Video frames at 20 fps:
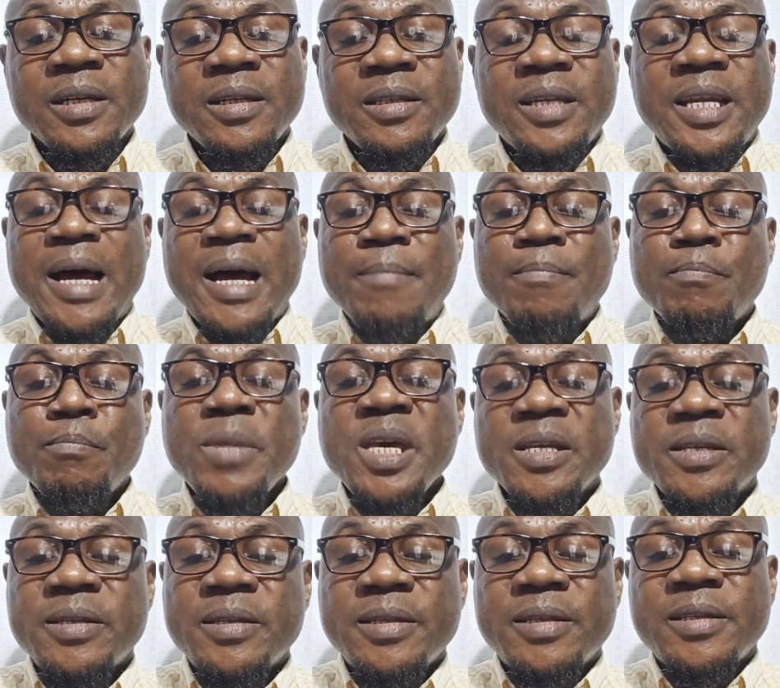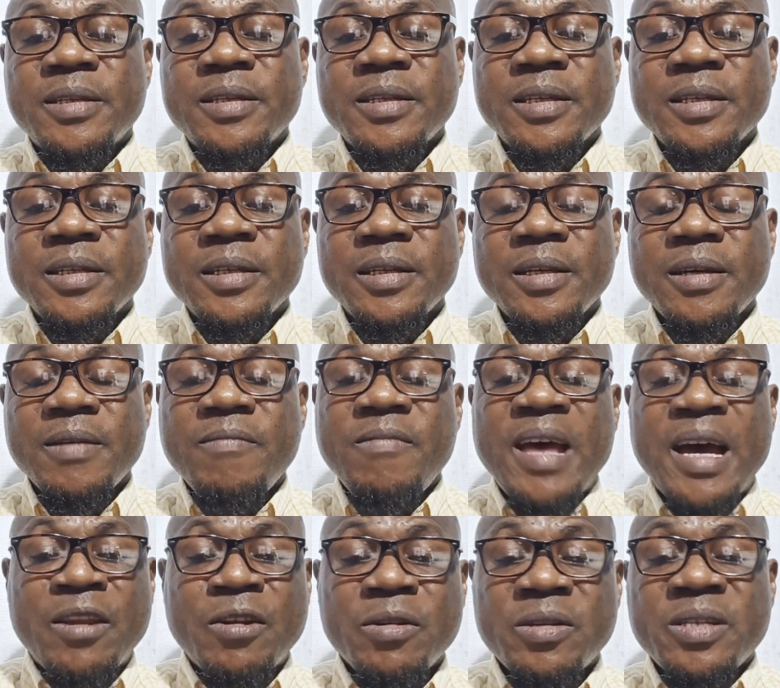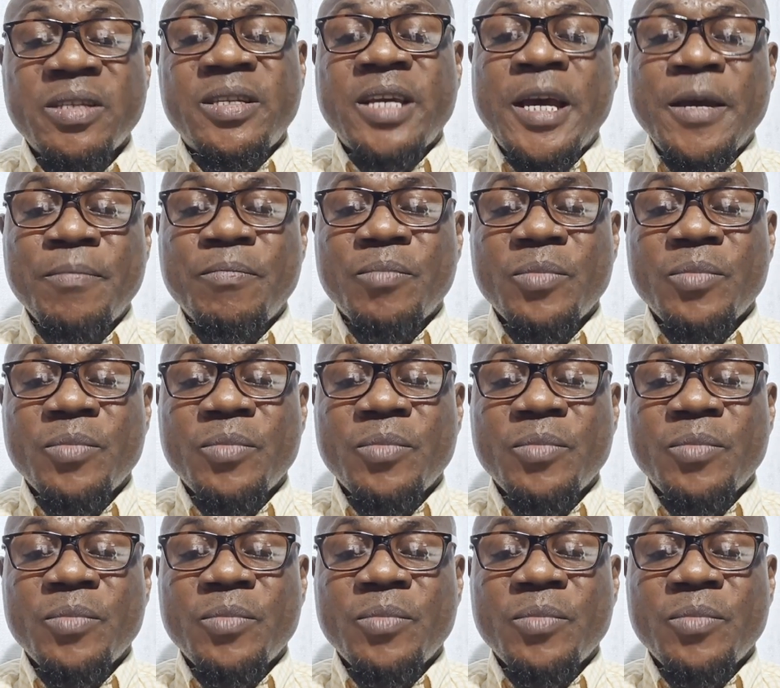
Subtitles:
then I'm Miss. They are not the same.